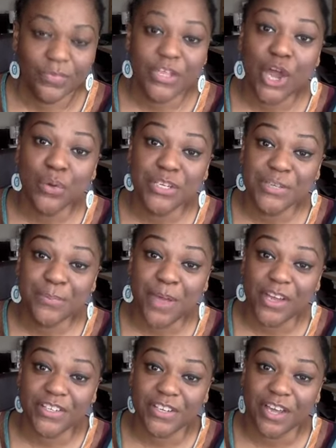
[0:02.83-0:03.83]
The only
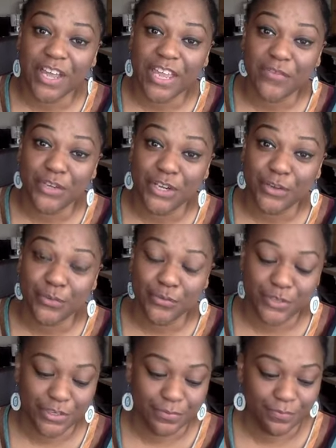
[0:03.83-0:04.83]
spider I ever
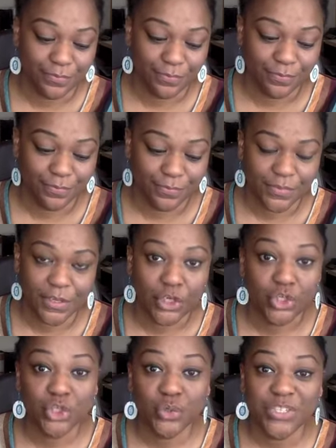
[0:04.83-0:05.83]
loved.
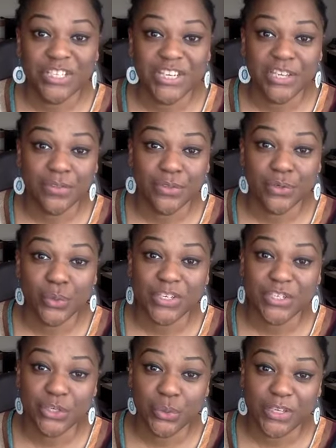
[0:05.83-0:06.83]
Juneteenth,
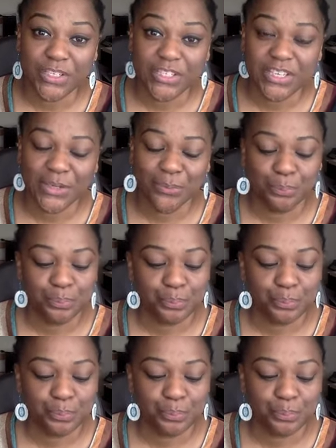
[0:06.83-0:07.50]
2020.